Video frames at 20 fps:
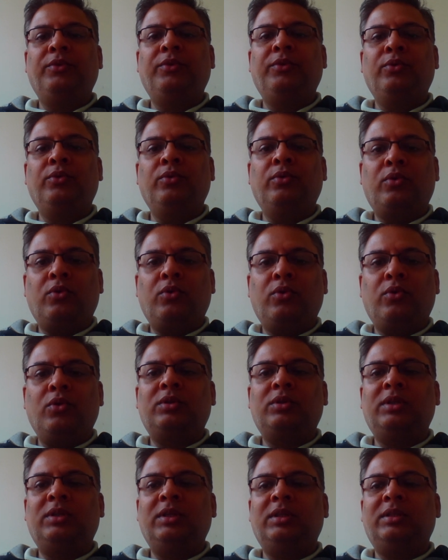few
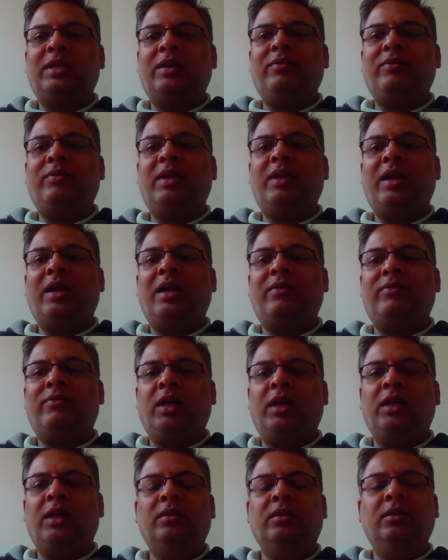courses that we have
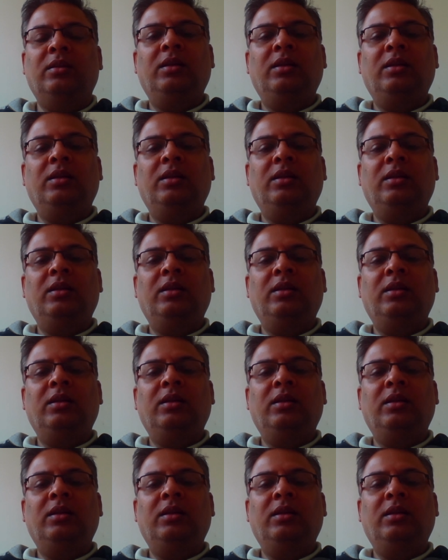done